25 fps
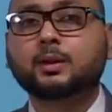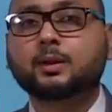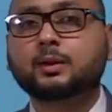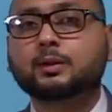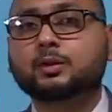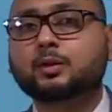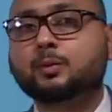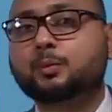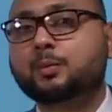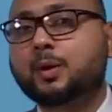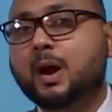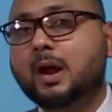
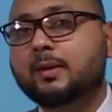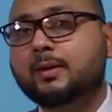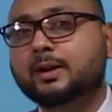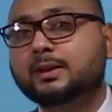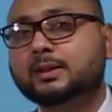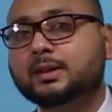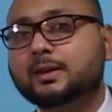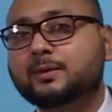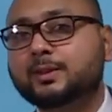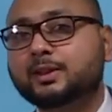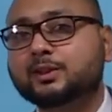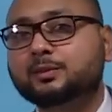So private
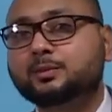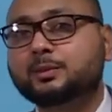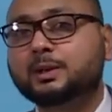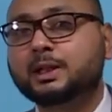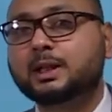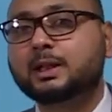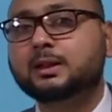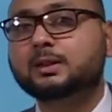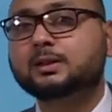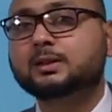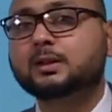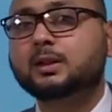savings
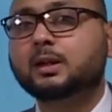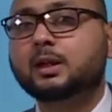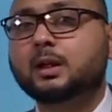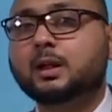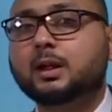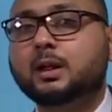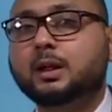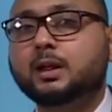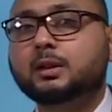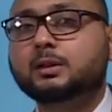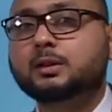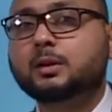means
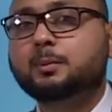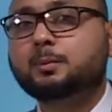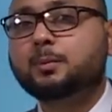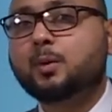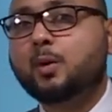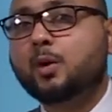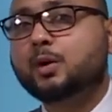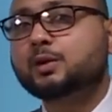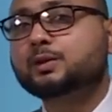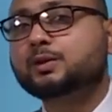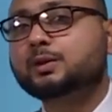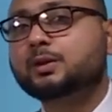the
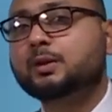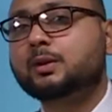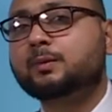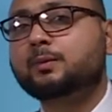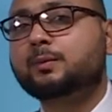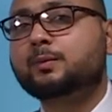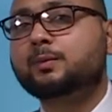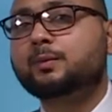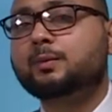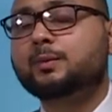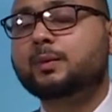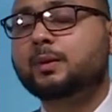portion of
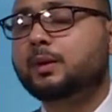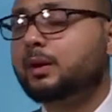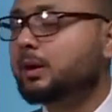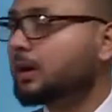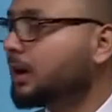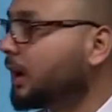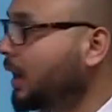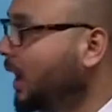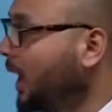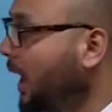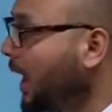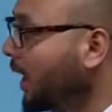
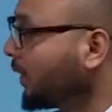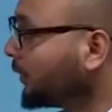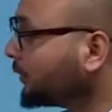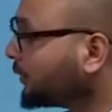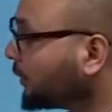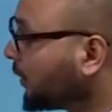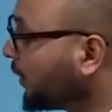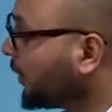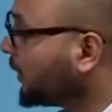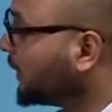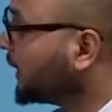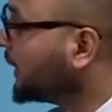
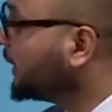household